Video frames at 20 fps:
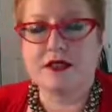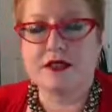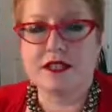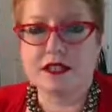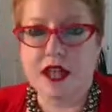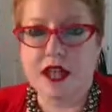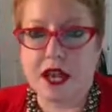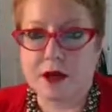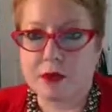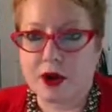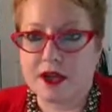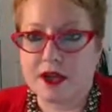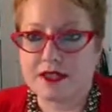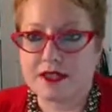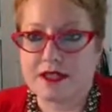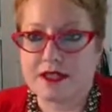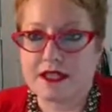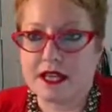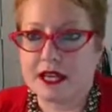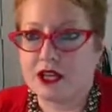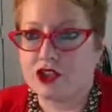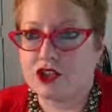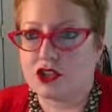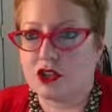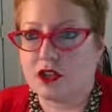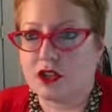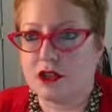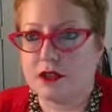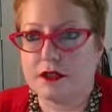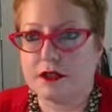slide
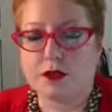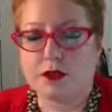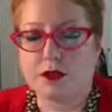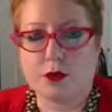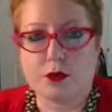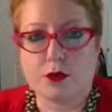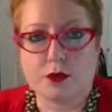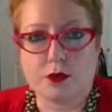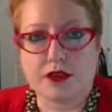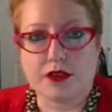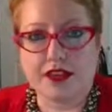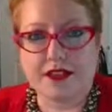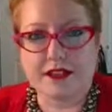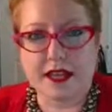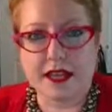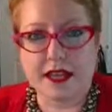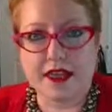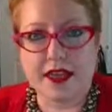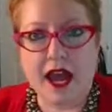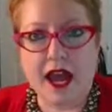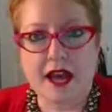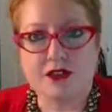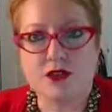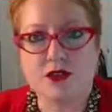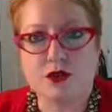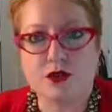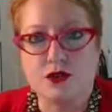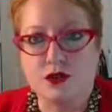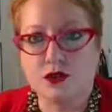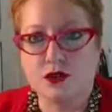presentations, things like
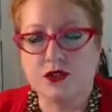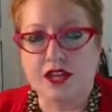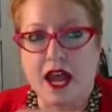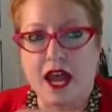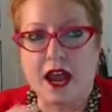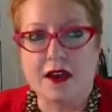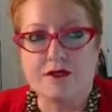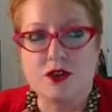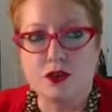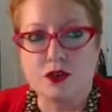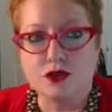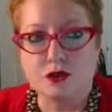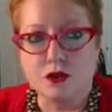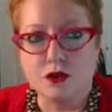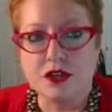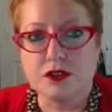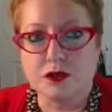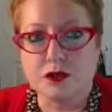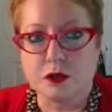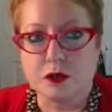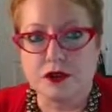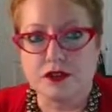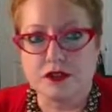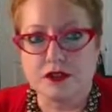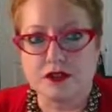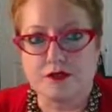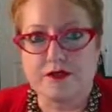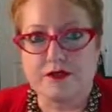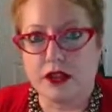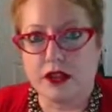that, so students have those
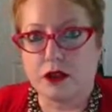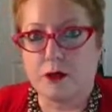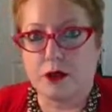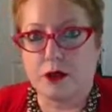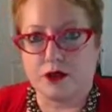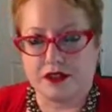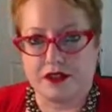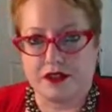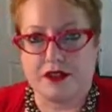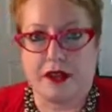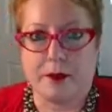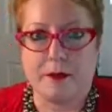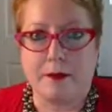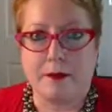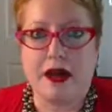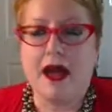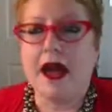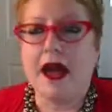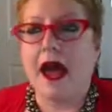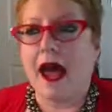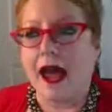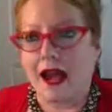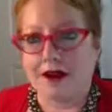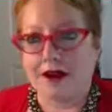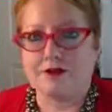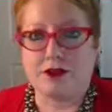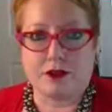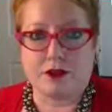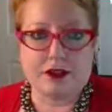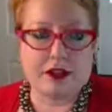resources available to them
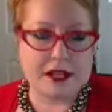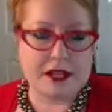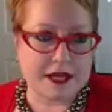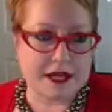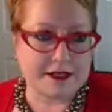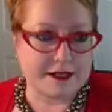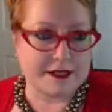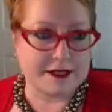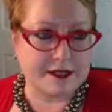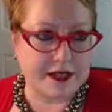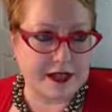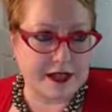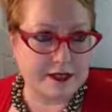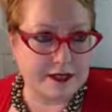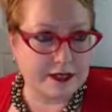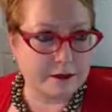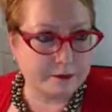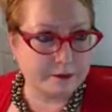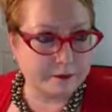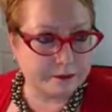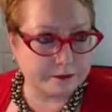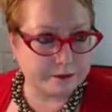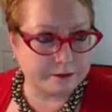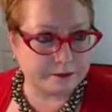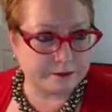after the class has ended